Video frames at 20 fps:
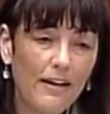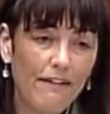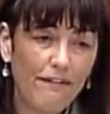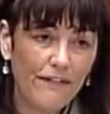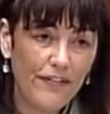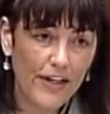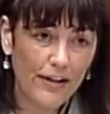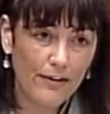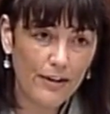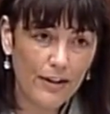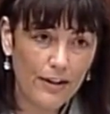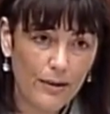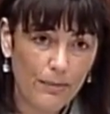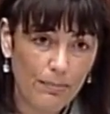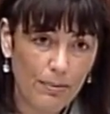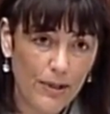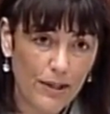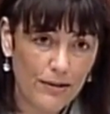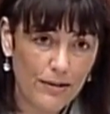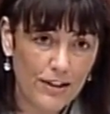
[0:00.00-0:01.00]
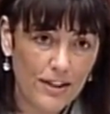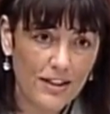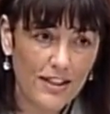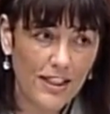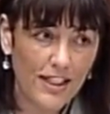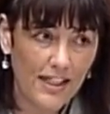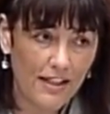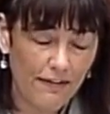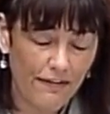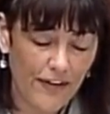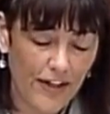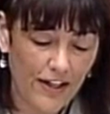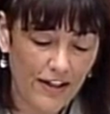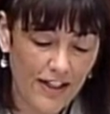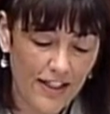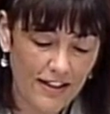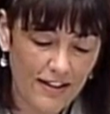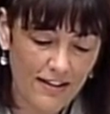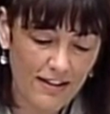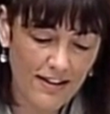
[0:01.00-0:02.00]
a federal approach to
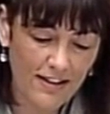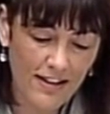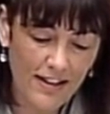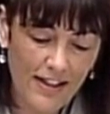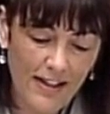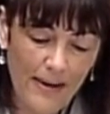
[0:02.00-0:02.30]
e-fairness,